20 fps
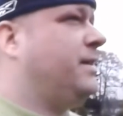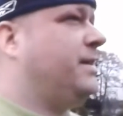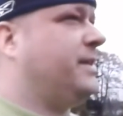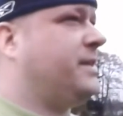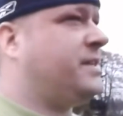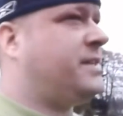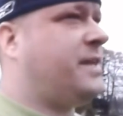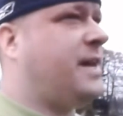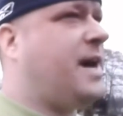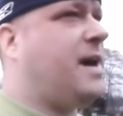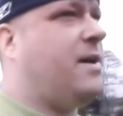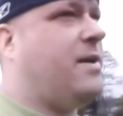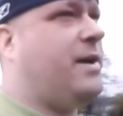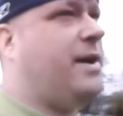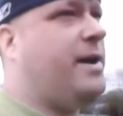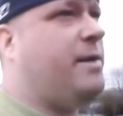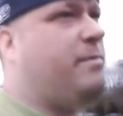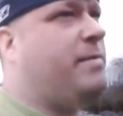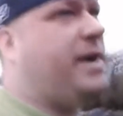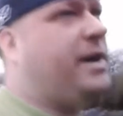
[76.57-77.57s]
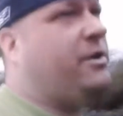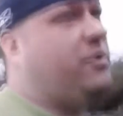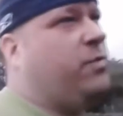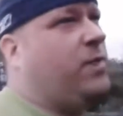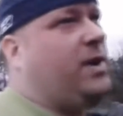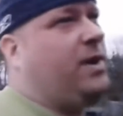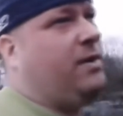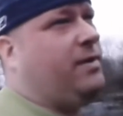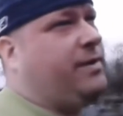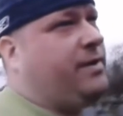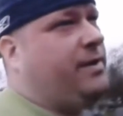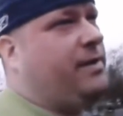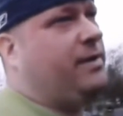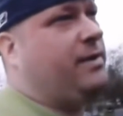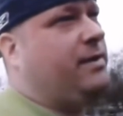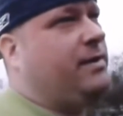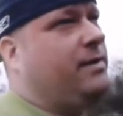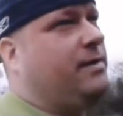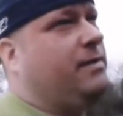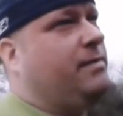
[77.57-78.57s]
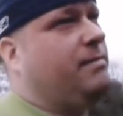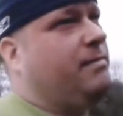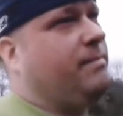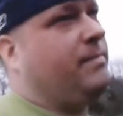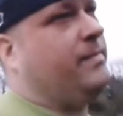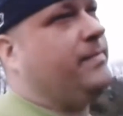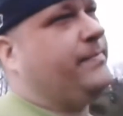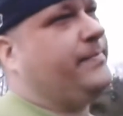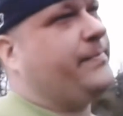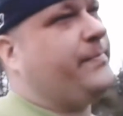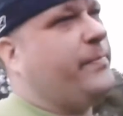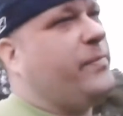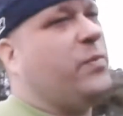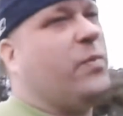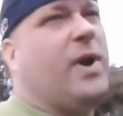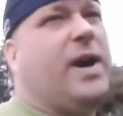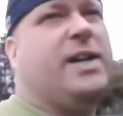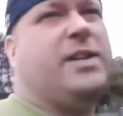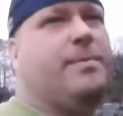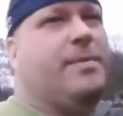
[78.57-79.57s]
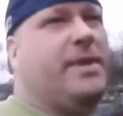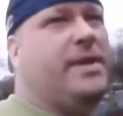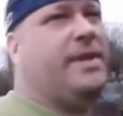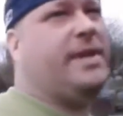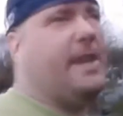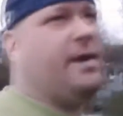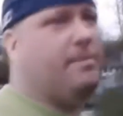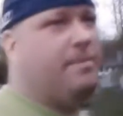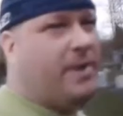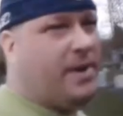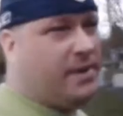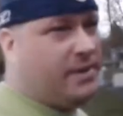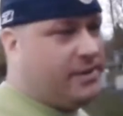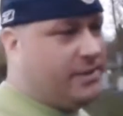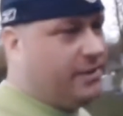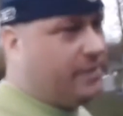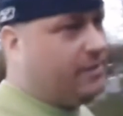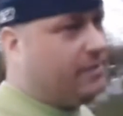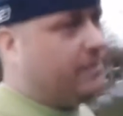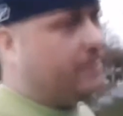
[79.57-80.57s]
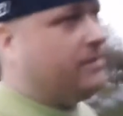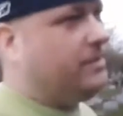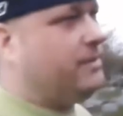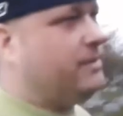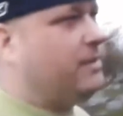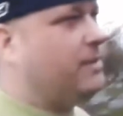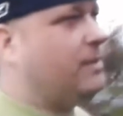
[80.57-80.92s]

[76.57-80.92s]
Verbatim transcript: This Saturday, May 12th, Rise from the Dead Part 2.